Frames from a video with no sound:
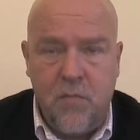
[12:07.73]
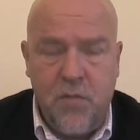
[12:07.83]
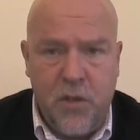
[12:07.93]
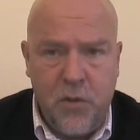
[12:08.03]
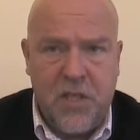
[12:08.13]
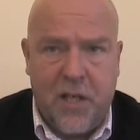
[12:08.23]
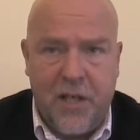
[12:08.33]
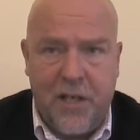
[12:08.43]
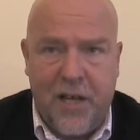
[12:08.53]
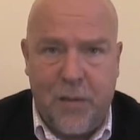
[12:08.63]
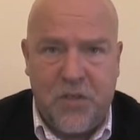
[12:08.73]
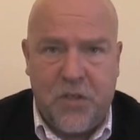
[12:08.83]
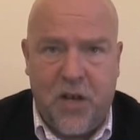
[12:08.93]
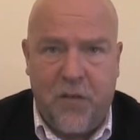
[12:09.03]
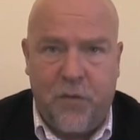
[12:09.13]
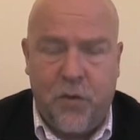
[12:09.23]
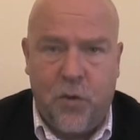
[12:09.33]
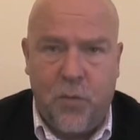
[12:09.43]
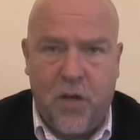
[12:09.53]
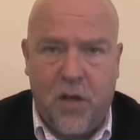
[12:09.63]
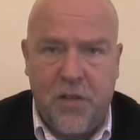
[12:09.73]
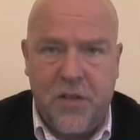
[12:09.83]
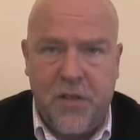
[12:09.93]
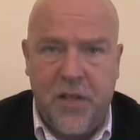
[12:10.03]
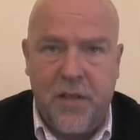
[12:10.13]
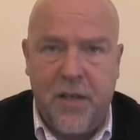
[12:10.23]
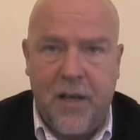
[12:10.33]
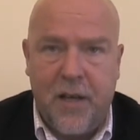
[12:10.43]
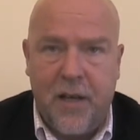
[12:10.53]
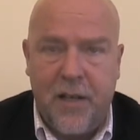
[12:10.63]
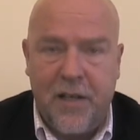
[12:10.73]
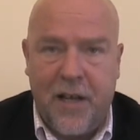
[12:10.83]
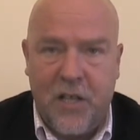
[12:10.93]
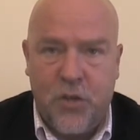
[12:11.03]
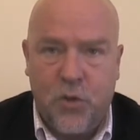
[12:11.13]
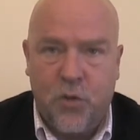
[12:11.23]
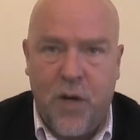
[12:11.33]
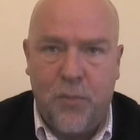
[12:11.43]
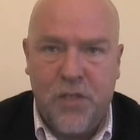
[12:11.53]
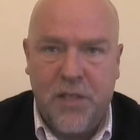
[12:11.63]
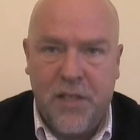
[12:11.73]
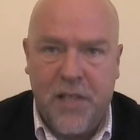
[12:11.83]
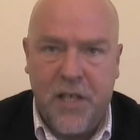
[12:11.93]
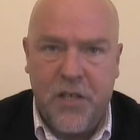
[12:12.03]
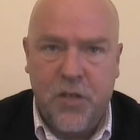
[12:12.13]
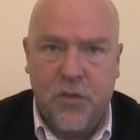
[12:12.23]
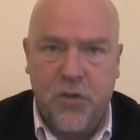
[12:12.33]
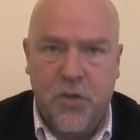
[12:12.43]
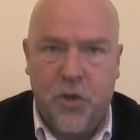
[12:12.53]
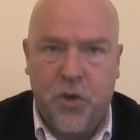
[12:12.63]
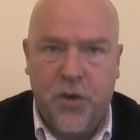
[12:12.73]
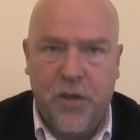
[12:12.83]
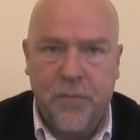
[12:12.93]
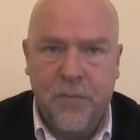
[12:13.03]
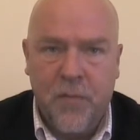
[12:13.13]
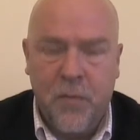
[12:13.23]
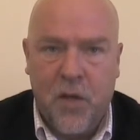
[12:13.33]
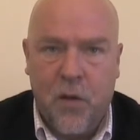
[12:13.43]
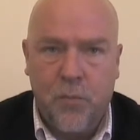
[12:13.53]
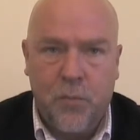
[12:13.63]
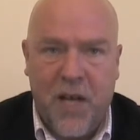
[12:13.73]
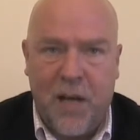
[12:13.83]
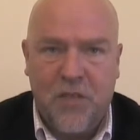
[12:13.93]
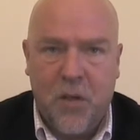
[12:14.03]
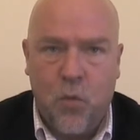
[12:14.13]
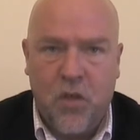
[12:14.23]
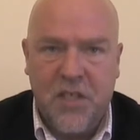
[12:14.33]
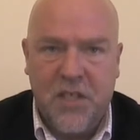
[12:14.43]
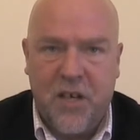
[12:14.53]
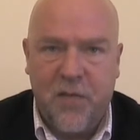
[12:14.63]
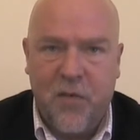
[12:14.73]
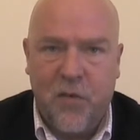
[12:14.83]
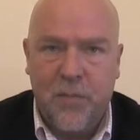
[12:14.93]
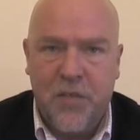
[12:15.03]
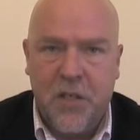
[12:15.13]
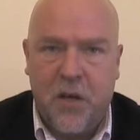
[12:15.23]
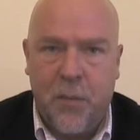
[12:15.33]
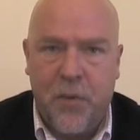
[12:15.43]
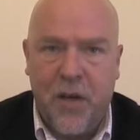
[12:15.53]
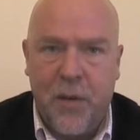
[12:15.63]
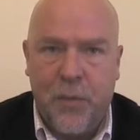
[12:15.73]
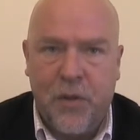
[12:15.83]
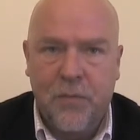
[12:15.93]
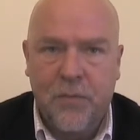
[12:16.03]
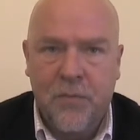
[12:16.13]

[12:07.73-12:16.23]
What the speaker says: usually in an abstract form rather than in an actual representational drawing, but perhaps on one side of a flip chart paper.